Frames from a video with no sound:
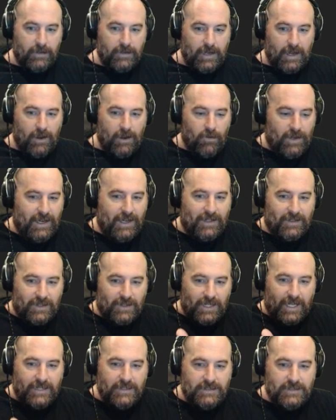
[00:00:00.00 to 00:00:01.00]
down and it
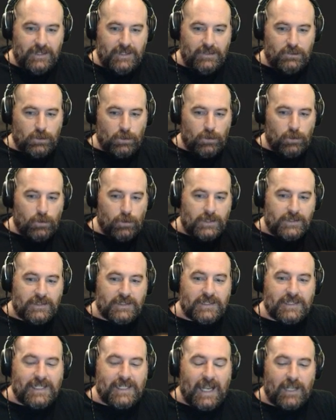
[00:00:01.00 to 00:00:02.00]
lights it so you can
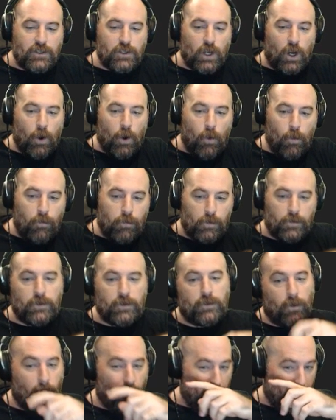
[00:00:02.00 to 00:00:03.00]
sketch over the
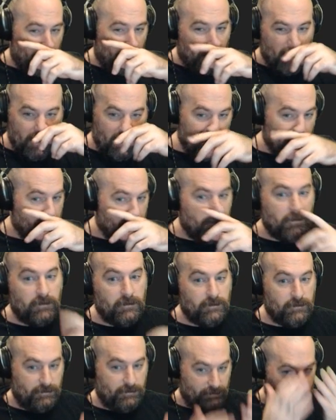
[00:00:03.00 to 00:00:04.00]
drawing.
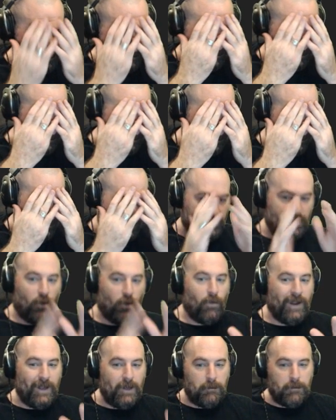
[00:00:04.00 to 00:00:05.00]

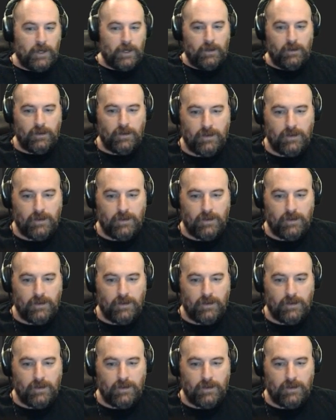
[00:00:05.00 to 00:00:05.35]
Don't hate me.